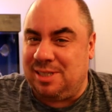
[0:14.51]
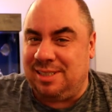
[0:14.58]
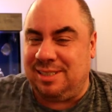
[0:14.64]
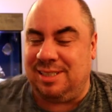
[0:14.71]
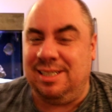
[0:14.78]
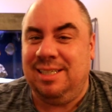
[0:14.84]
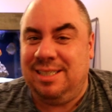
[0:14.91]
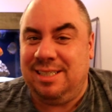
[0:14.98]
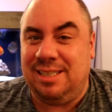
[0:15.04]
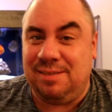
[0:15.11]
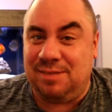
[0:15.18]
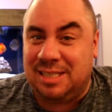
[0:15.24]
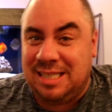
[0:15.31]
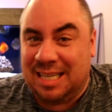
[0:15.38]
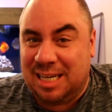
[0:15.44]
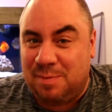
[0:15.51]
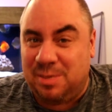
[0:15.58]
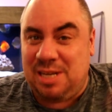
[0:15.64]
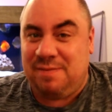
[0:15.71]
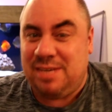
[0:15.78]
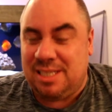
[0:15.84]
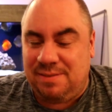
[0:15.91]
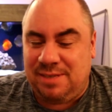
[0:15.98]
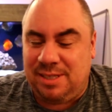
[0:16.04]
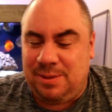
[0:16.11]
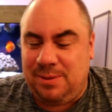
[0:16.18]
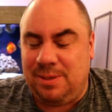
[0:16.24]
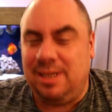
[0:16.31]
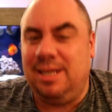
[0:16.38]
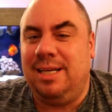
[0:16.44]
and you'll have seen that in a previous
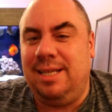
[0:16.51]
video.